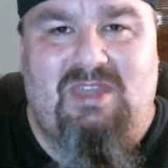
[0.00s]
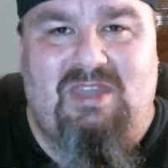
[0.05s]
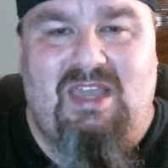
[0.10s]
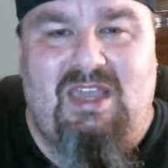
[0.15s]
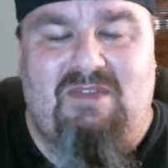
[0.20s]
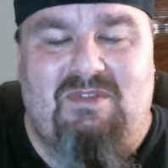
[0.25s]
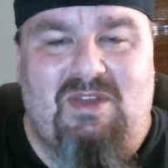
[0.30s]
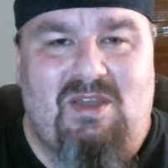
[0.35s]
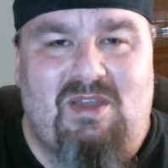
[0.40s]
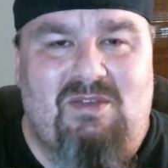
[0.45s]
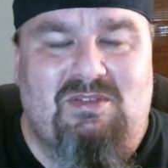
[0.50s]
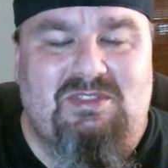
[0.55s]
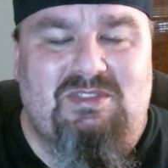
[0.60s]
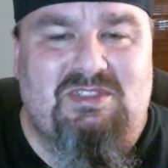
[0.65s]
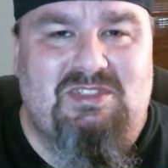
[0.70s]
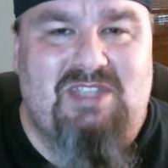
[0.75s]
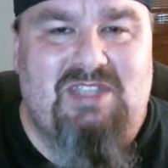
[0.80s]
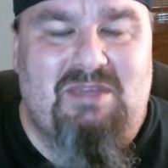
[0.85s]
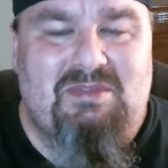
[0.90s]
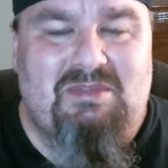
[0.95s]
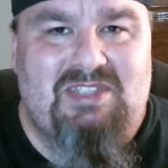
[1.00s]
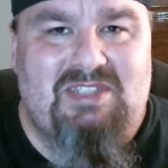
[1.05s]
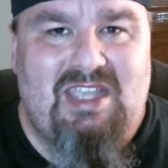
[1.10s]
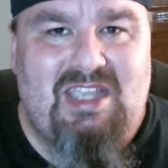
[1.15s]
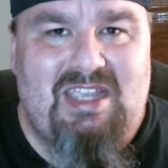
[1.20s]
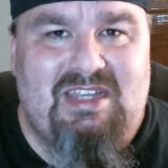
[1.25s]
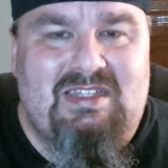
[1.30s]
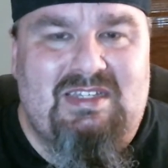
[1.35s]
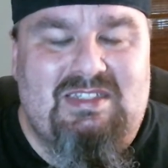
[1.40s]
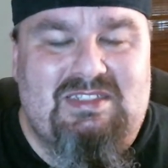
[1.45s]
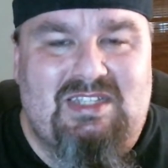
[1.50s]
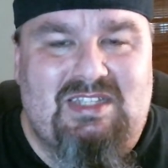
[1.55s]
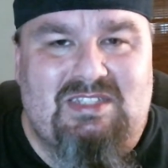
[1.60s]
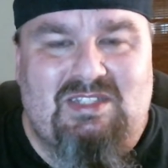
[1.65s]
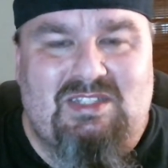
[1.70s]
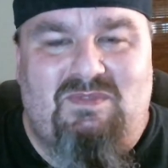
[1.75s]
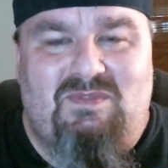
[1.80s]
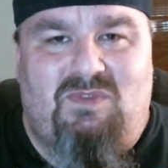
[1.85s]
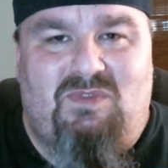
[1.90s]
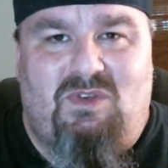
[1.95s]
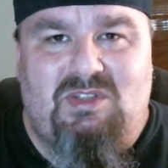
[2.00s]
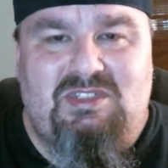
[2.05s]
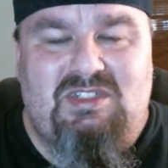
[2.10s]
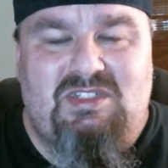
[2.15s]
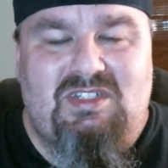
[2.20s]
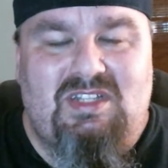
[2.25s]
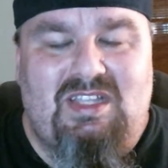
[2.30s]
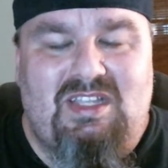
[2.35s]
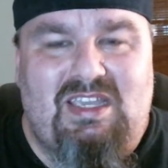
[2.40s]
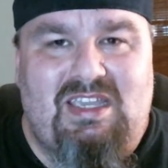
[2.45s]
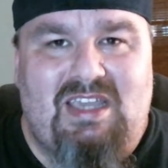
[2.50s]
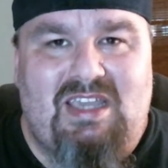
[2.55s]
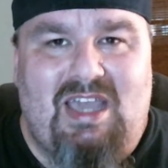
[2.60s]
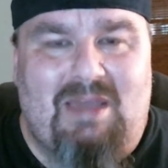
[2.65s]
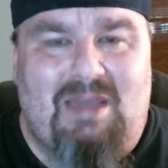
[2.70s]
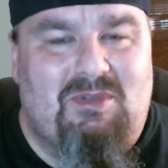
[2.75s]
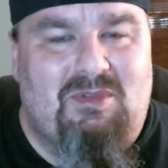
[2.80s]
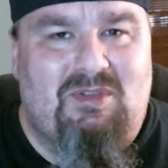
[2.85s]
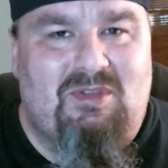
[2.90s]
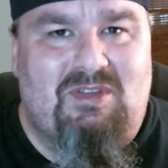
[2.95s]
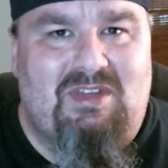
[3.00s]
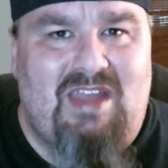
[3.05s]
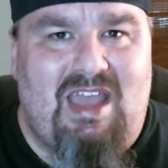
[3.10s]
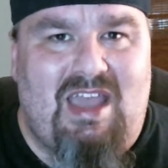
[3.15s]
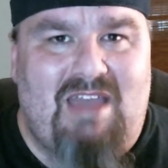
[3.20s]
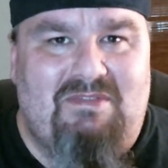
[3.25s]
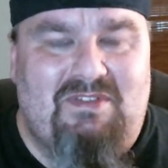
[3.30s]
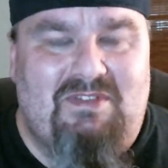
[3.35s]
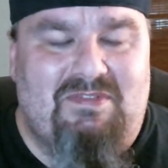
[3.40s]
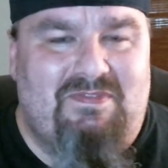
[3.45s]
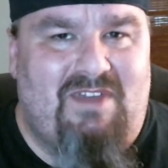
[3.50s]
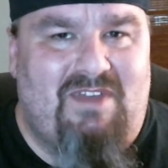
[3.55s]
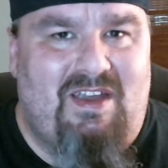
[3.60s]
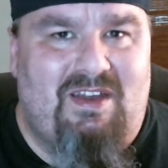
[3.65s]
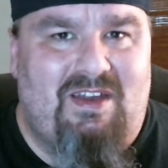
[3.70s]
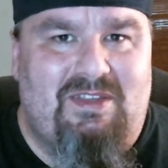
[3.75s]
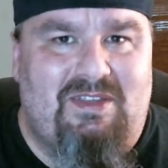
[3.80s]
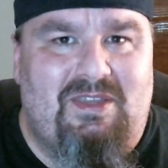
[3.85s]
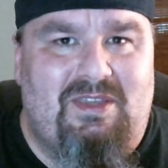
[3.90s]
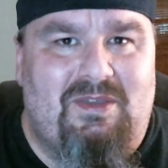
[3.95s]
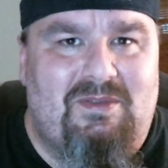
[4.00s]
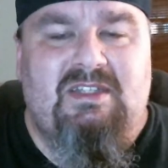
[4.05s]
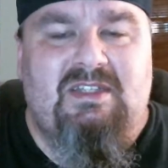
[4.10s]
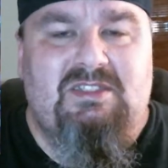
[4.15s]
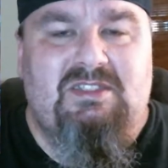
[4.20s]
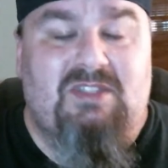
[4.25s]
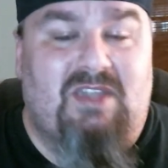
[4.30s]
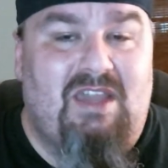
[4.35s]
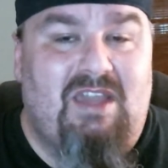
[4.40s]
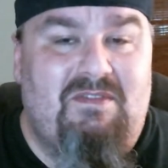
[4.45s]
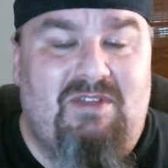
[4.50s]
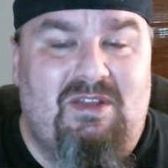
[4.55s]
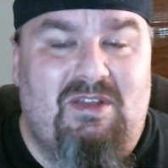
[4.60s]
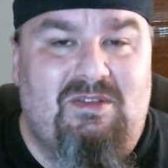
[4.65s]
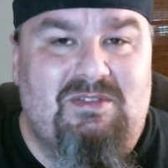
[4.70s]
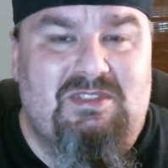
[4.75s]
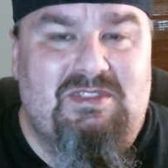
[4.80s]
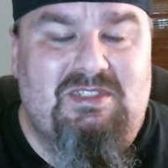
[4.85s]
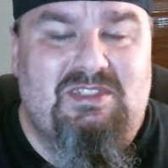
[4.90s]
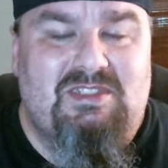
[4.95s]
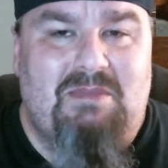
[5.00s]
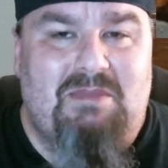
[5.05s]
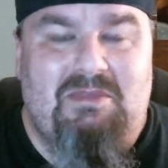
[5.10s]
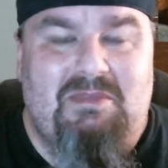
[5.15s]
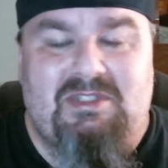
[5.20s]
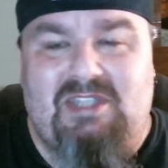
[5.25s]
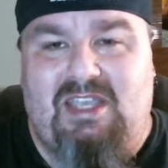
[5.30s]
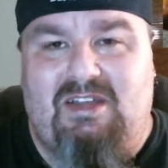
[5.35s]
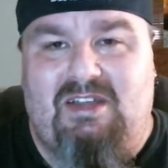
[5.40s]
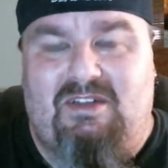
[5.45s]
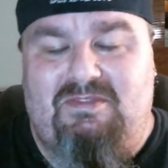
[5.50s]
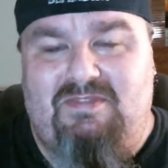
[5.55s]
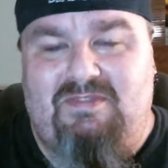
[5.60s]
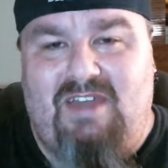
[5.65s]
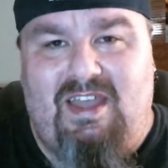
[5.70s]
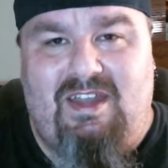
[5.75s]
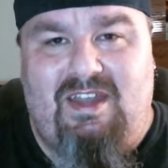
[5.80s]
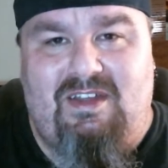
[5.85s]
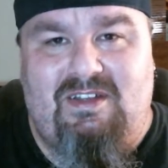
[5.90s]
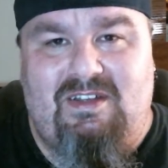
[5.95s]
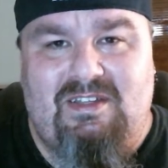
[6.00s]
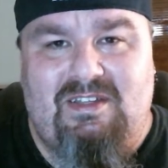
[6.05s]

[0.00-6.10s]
Kevin Owens and Sami Zayn, he says, "Unfortunately, I'm going to have to fire you." So Kevin Owens and Sami Zayn are fired. fired.